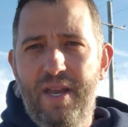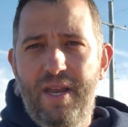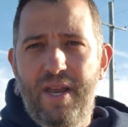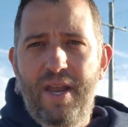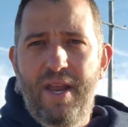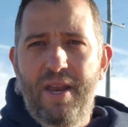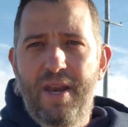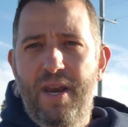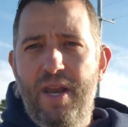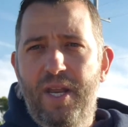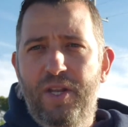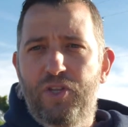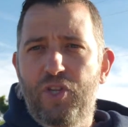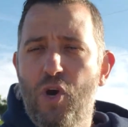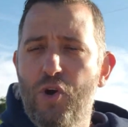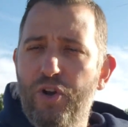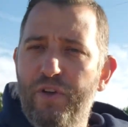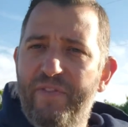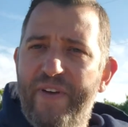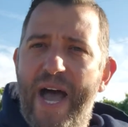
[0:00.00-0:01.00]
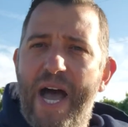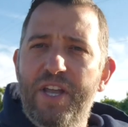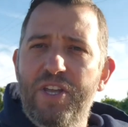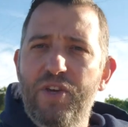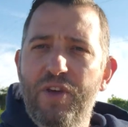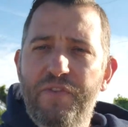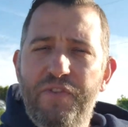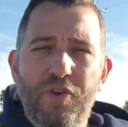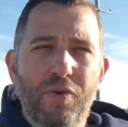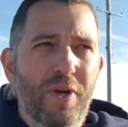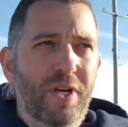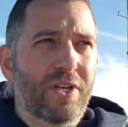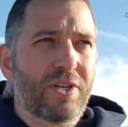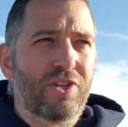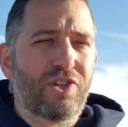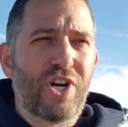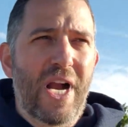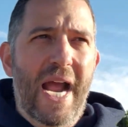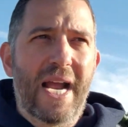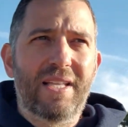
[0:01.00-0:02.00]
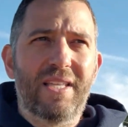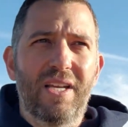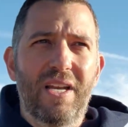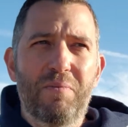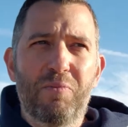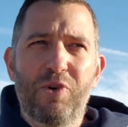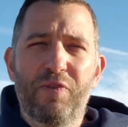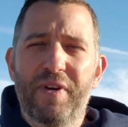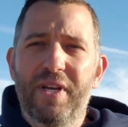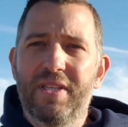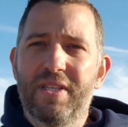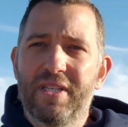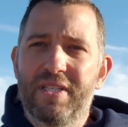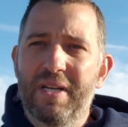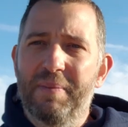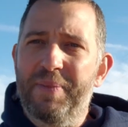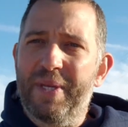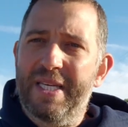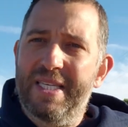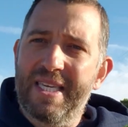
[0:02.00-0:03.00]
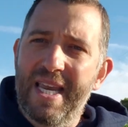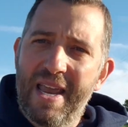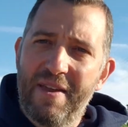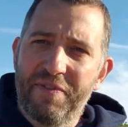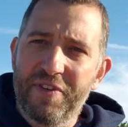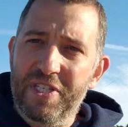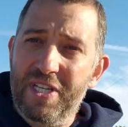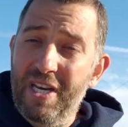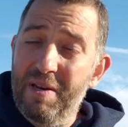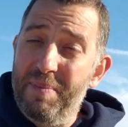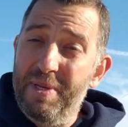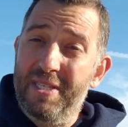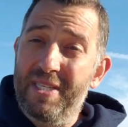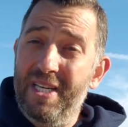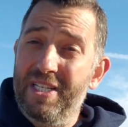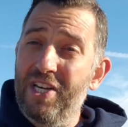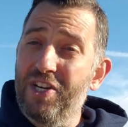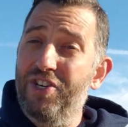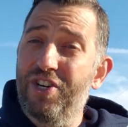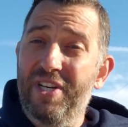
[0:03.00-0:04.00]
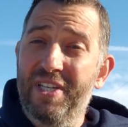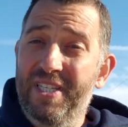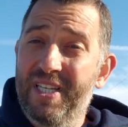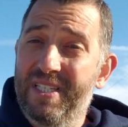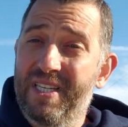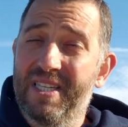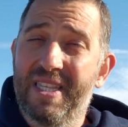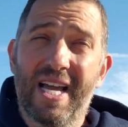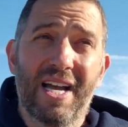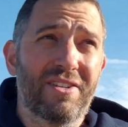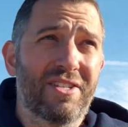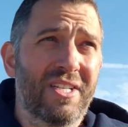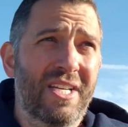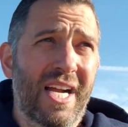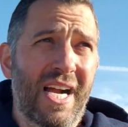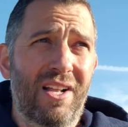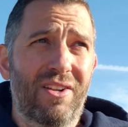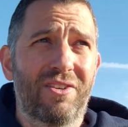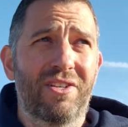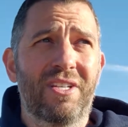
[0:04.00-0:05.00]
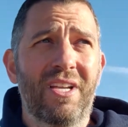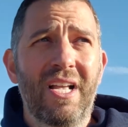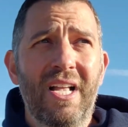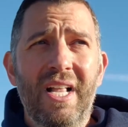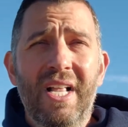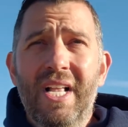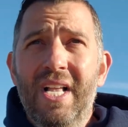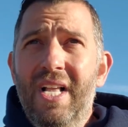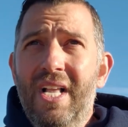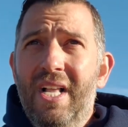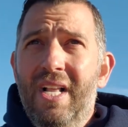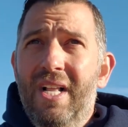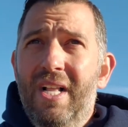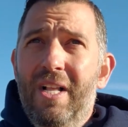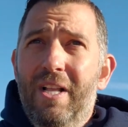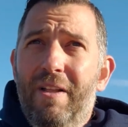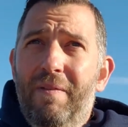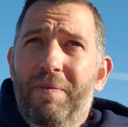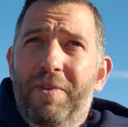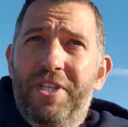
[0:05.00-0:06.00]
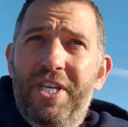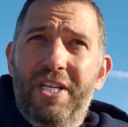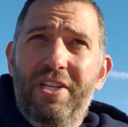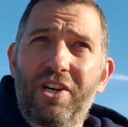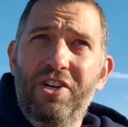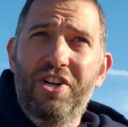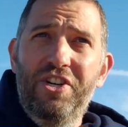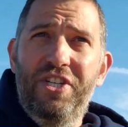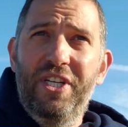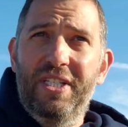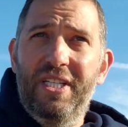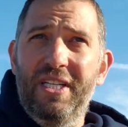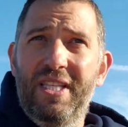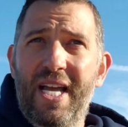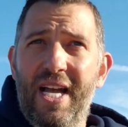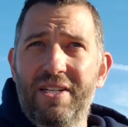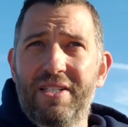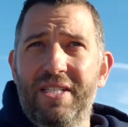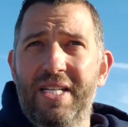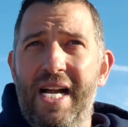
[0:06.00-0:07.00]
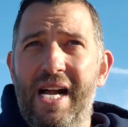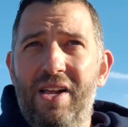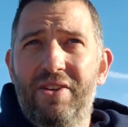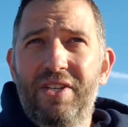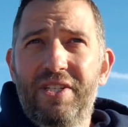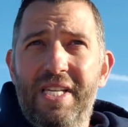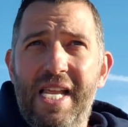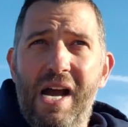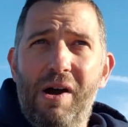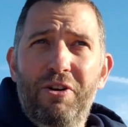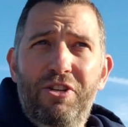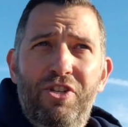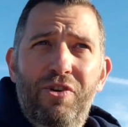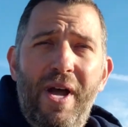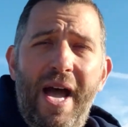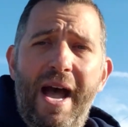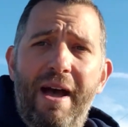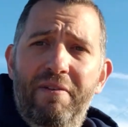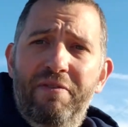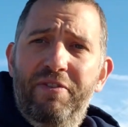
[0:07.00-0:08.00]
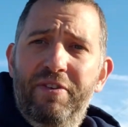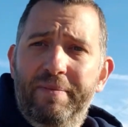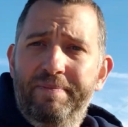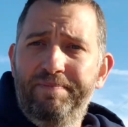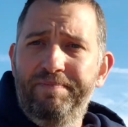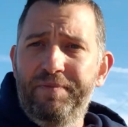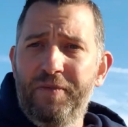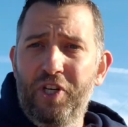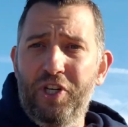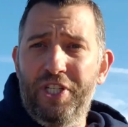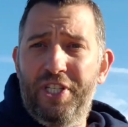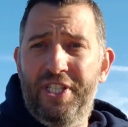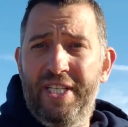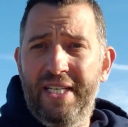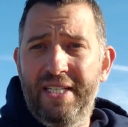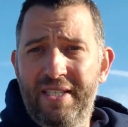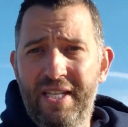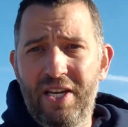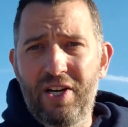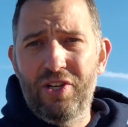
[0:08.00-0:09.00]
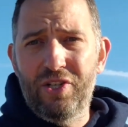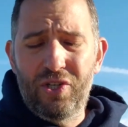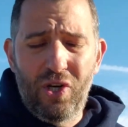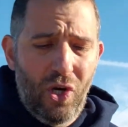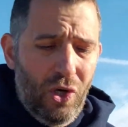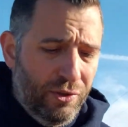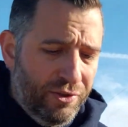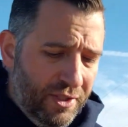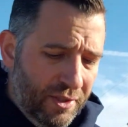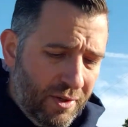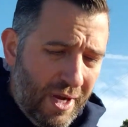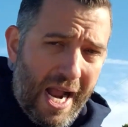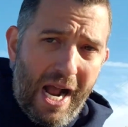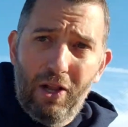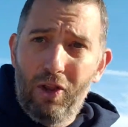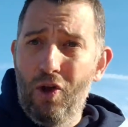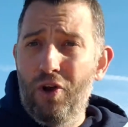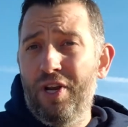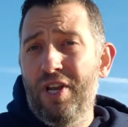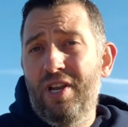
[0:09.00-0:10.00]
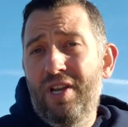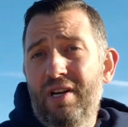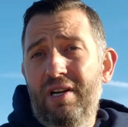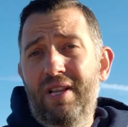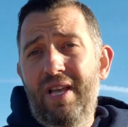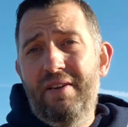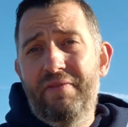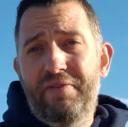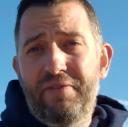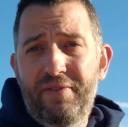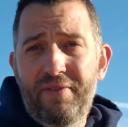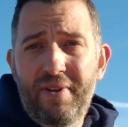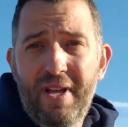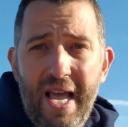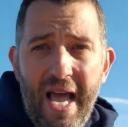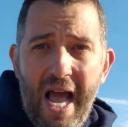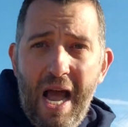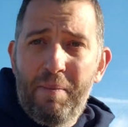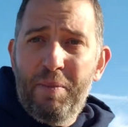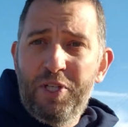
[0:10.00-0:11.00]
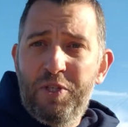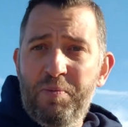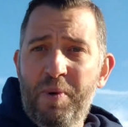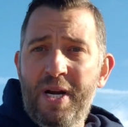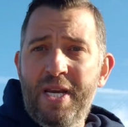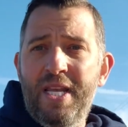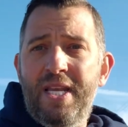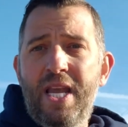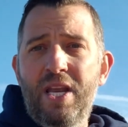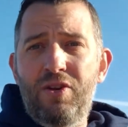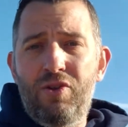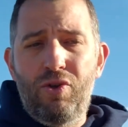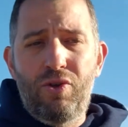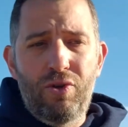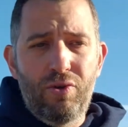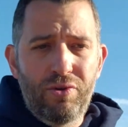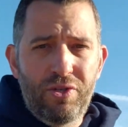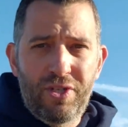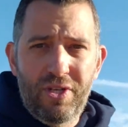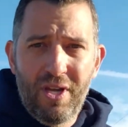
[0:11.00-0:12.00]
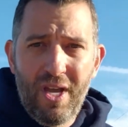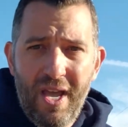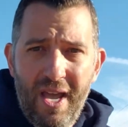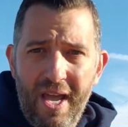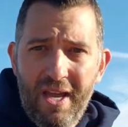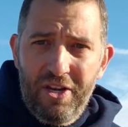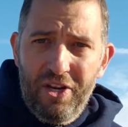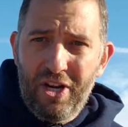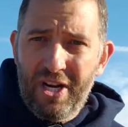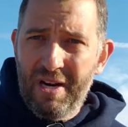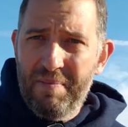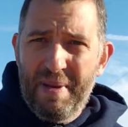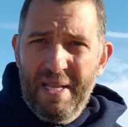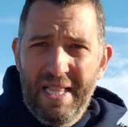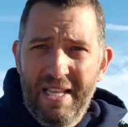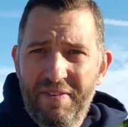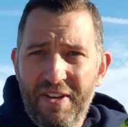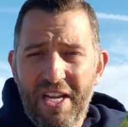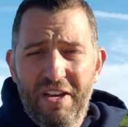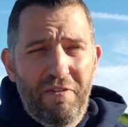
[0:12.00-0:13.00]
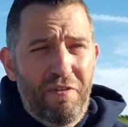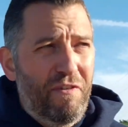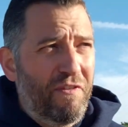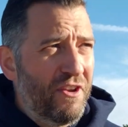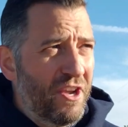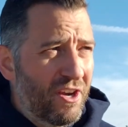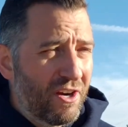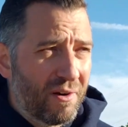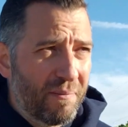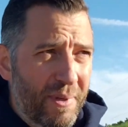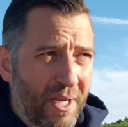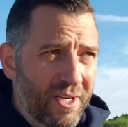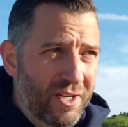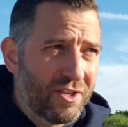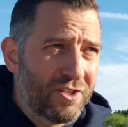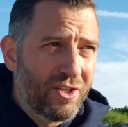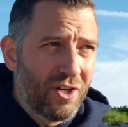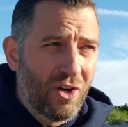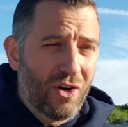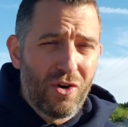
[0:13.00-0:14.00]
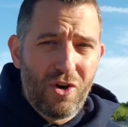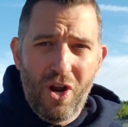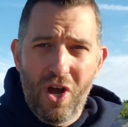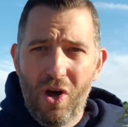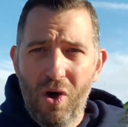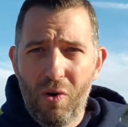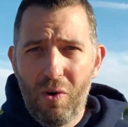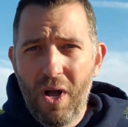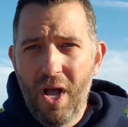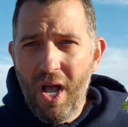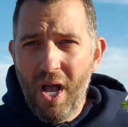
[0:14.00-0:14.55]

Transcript: in total value, if you extract it and move it into something safe, is going to be $660,000. $660,000 is now what you have. You're 60 years old. How long are you going to live? How much money can you use? You're going to be living in fear because you don't know